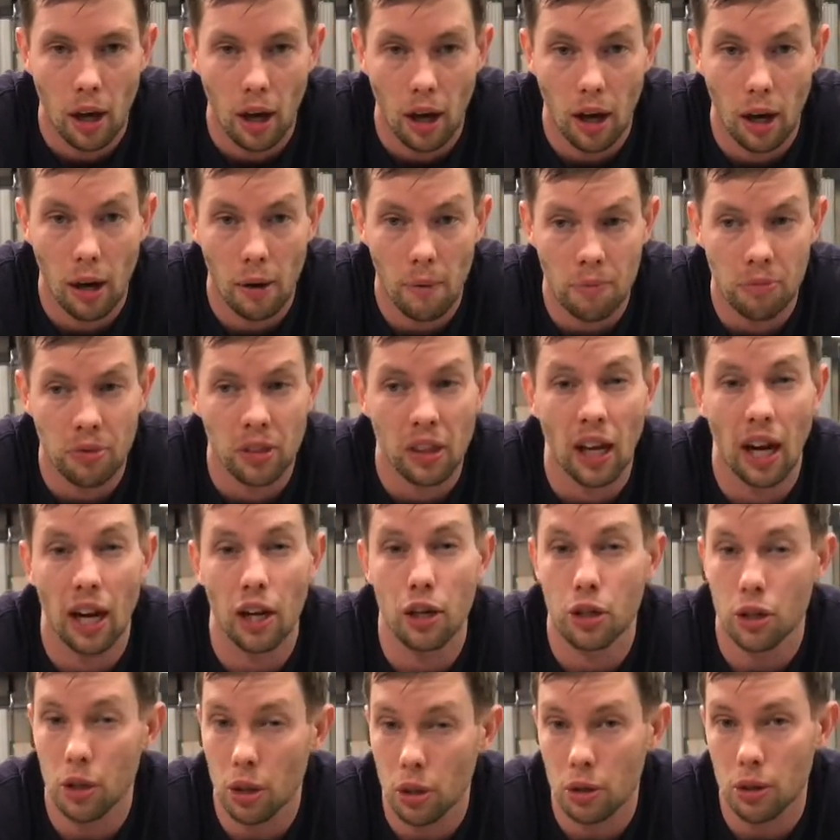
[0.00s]
I
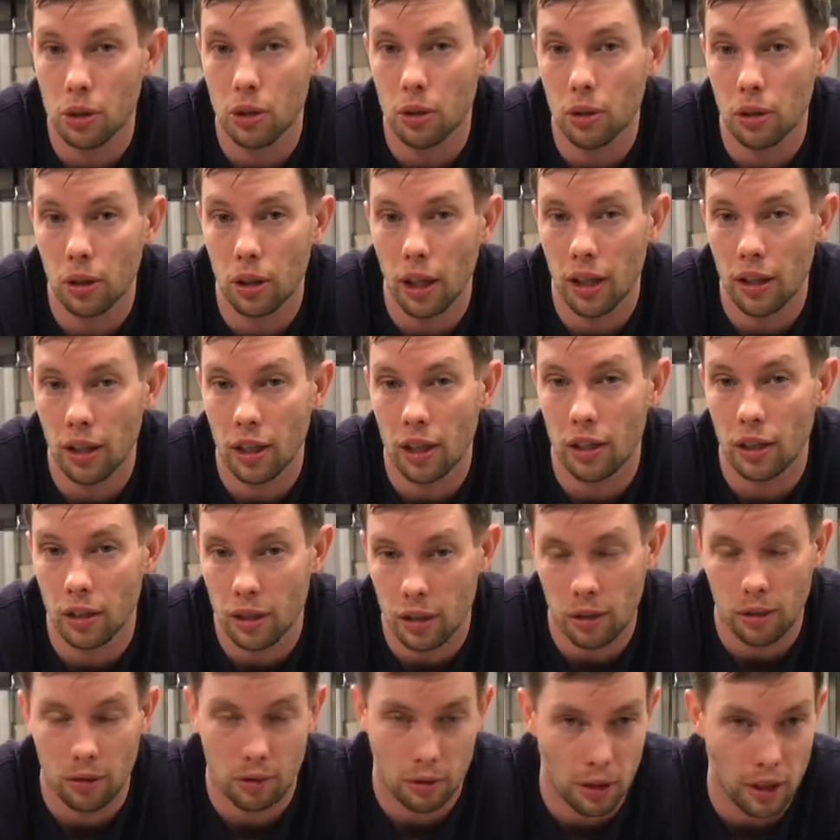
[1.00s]
showed you, and then
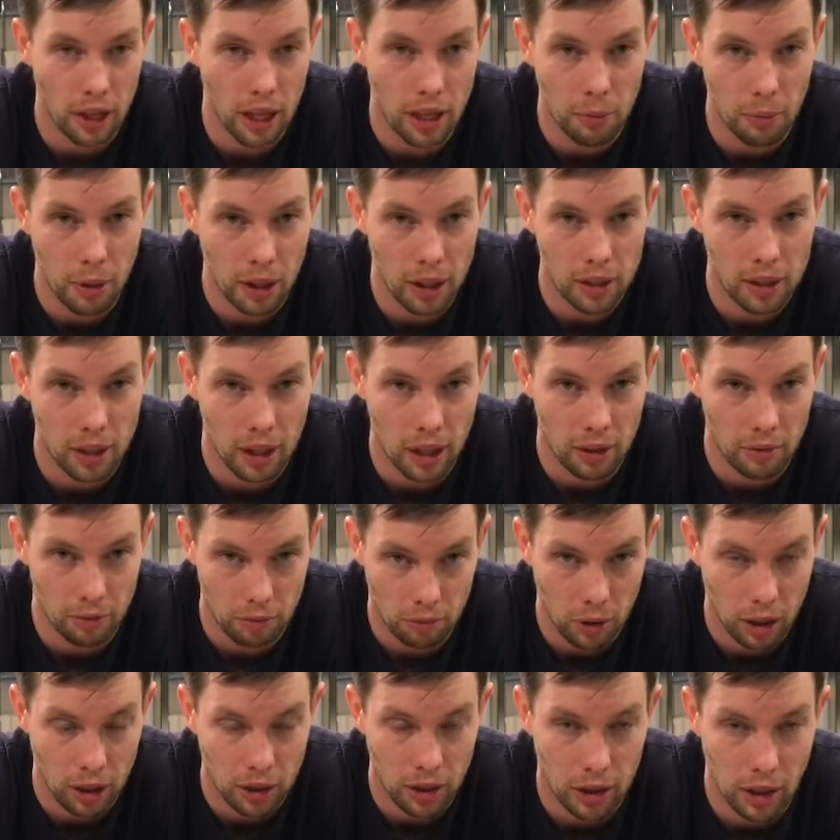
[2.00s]
so that makes
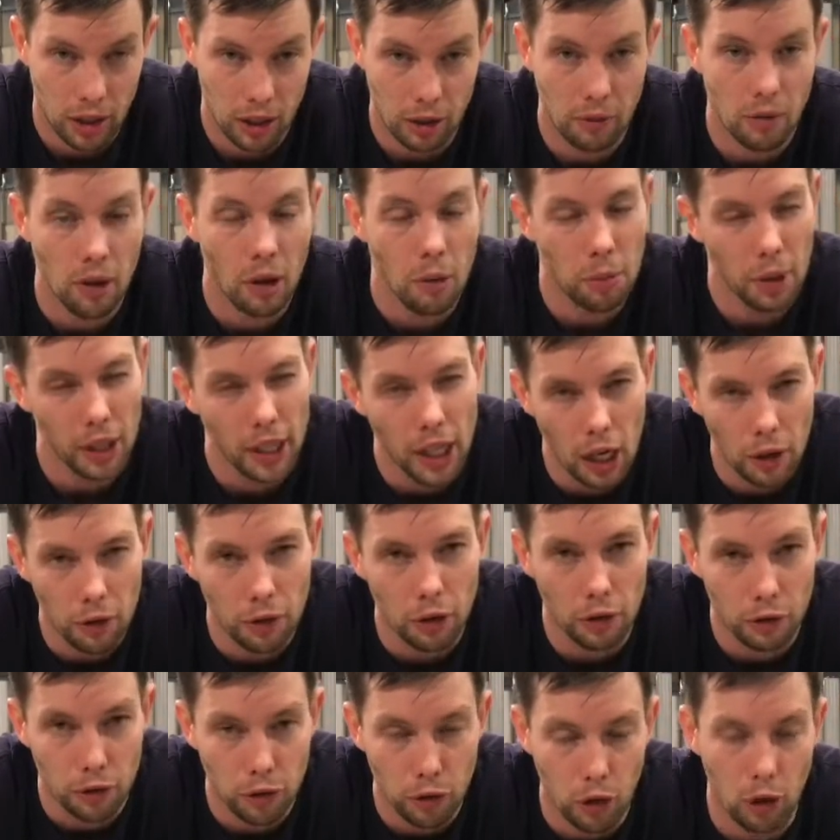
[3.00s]
that right there. Be
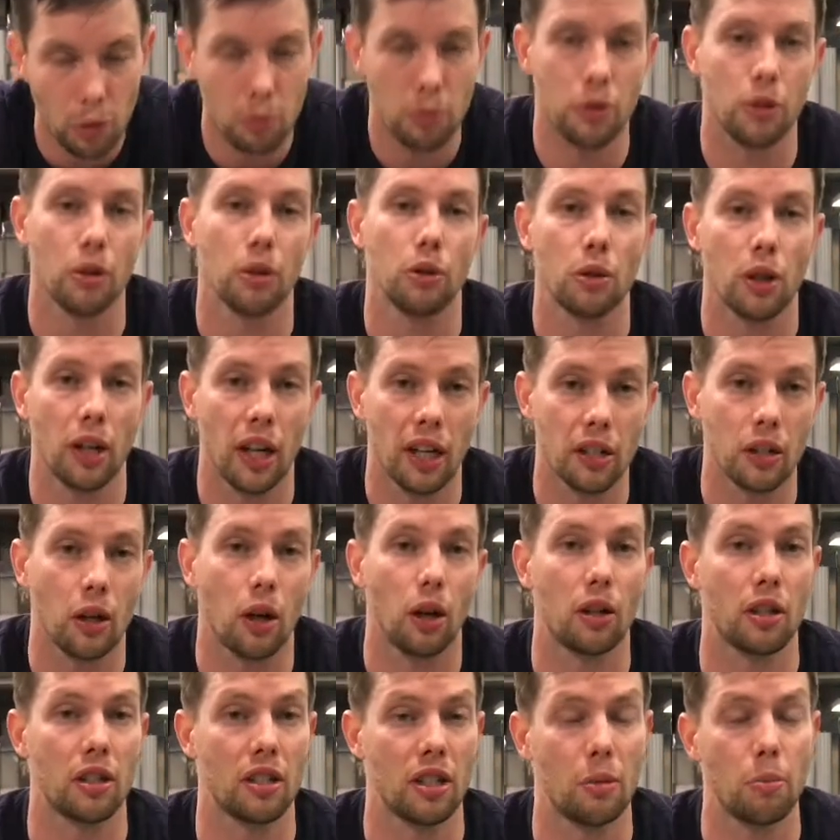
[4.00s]
careful on form. Still try not to
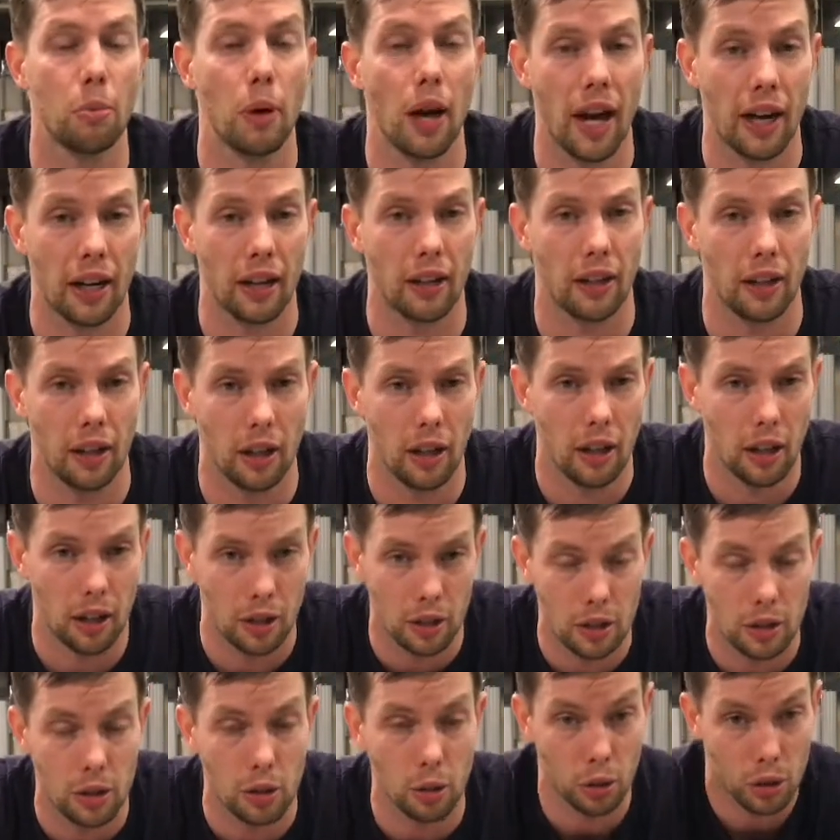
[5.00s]
arch the back.